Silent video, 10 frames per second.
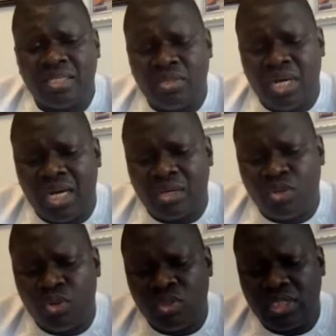our
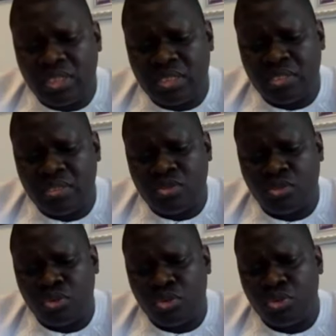goal is
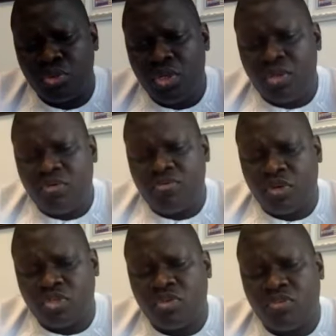to,
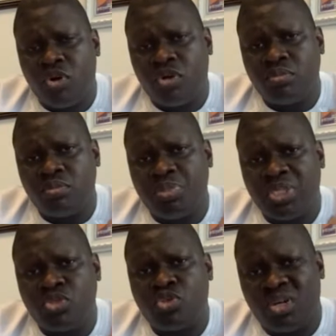first of all,
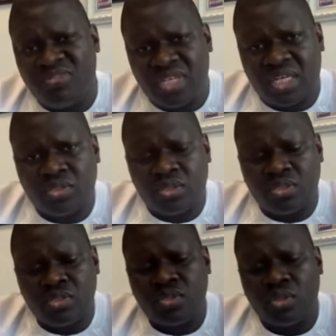pick 12
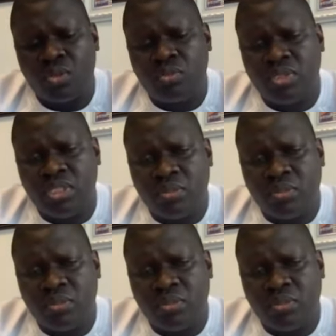sectors. So the